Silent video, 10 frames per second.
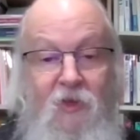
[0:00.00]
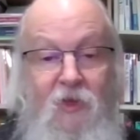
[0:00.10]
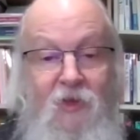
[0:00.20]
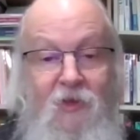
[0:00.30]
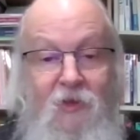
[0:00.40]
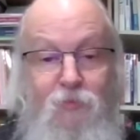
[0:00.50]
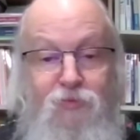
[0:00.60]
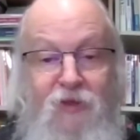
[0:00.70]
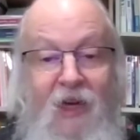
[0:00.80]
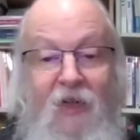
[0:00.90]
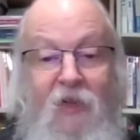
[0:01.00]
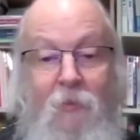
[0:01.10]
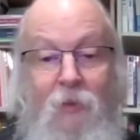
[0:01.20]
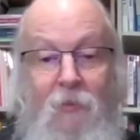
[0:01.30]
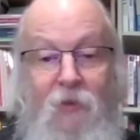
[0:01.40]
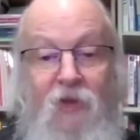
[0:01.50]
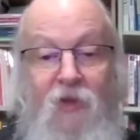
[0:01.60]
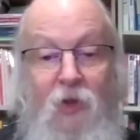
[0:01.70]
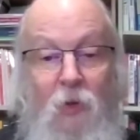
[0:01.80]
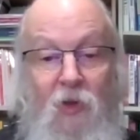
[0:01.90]
is protecting people
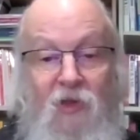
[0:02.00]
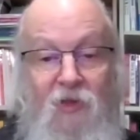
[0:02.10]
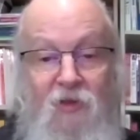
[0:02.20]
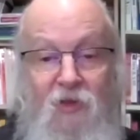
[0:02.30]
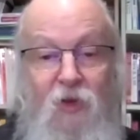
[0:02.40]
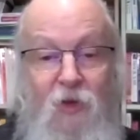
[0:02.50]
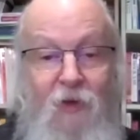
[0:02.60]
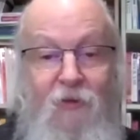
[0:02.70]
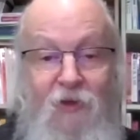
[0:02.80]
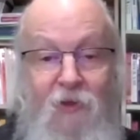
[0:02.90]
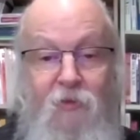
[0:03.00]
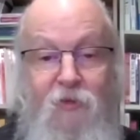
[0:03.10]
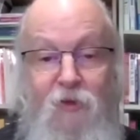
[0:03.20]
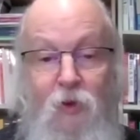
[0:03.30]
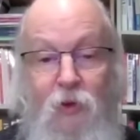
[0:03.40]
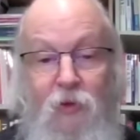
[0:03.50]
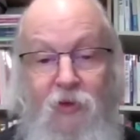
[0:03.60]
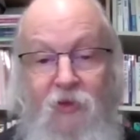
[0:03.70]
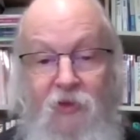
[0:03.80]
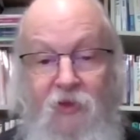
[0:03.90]
who are looking for flaws
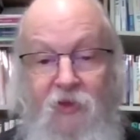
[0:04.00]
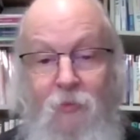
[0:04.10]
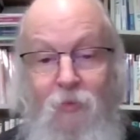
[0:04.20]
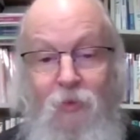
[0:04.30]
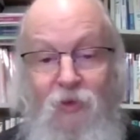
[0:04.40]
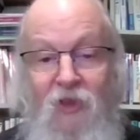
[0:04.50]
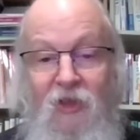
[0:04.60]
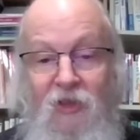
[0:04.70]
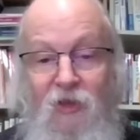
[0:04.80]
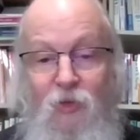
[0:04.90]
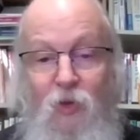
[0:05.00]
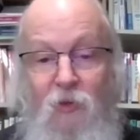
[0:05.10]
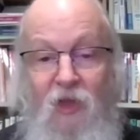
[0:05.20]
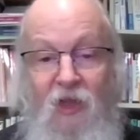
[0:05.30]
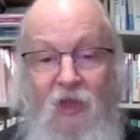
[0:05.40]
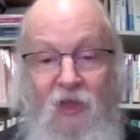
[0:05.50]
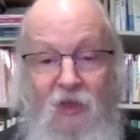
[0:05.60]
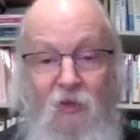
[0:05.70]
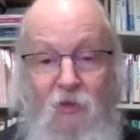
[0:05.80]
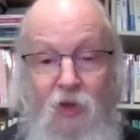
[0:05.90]
in systems with
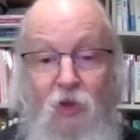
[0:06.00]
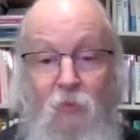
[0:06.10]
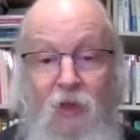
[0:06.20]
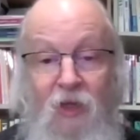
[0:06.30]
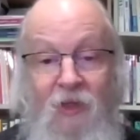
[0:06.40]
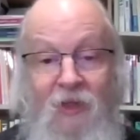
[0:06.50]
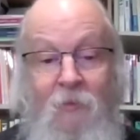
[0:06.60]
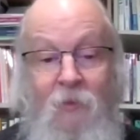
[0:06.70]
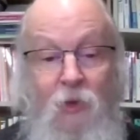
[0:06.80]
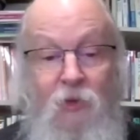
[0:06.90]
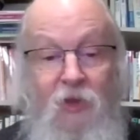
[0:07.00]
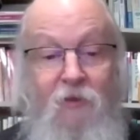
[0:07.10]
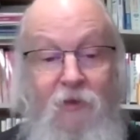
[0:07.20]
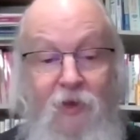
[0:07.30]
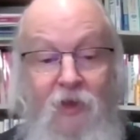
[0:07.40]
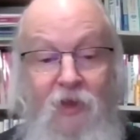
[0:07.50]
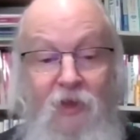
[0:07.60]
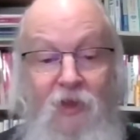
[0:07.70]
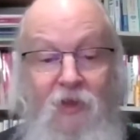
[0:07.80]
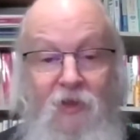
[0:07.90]
a benign motive
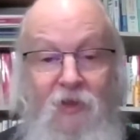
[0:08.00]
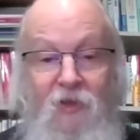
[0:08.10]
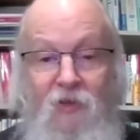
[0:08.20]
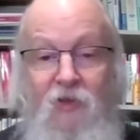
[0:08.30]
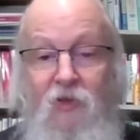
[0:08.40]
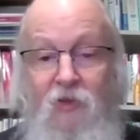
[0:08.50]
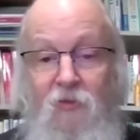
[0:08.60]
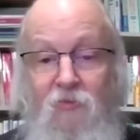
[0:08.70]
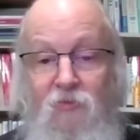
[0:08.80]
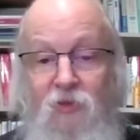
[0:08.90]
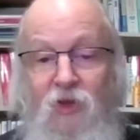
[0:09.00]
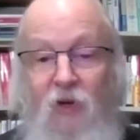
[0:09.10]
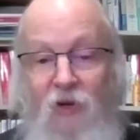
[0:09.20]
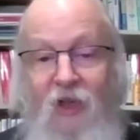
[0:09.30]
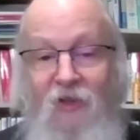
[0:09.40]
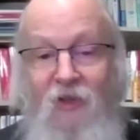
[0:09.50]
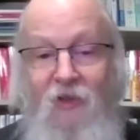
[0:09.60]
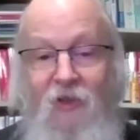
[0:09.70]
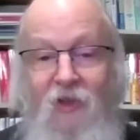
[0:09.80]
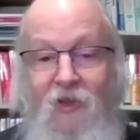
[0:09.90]
and not
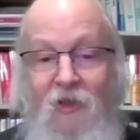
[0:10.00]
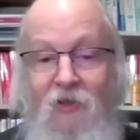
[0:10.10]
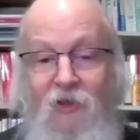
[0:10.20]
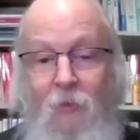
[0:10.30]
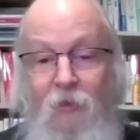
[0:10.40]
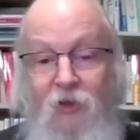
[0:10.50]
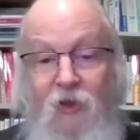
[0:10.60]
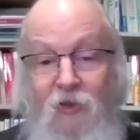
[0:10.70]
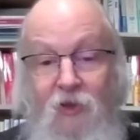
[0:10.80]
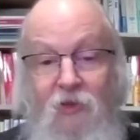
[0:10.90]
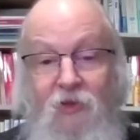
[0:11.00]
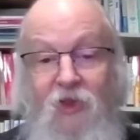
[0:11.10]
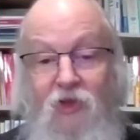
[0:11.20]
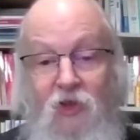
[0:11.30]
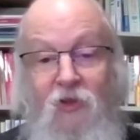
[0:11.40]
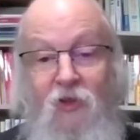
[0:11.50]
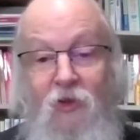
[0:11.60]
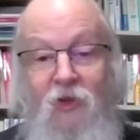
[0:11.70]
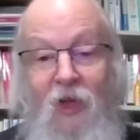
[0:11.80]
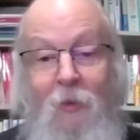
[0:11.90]
getting the cybersecurity researchers
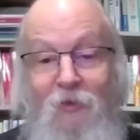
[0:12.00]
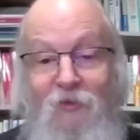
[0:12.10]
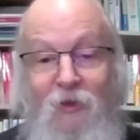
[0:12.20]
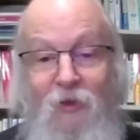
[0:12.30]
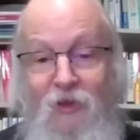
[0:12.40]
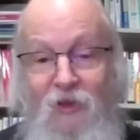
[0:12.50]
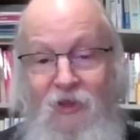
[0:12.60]
locked up for